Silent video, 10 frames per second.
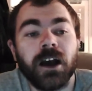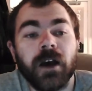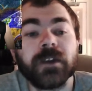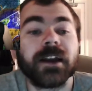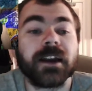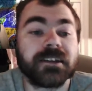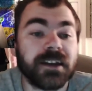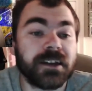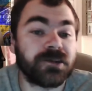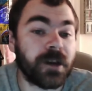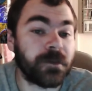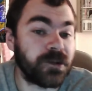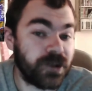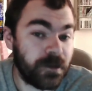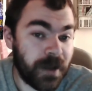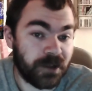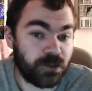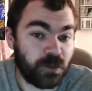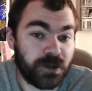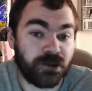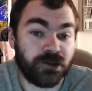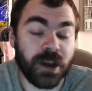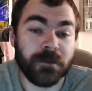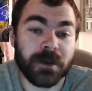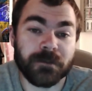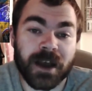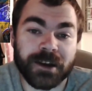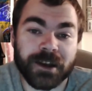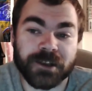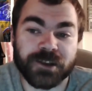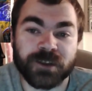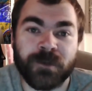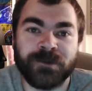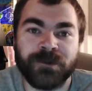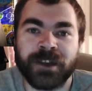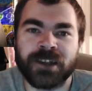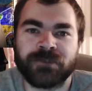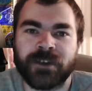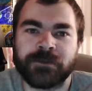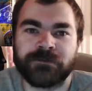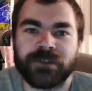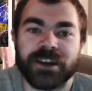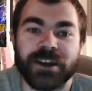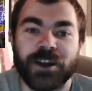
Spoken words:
The United States Championship match with Shane McMahon as a special guest referee,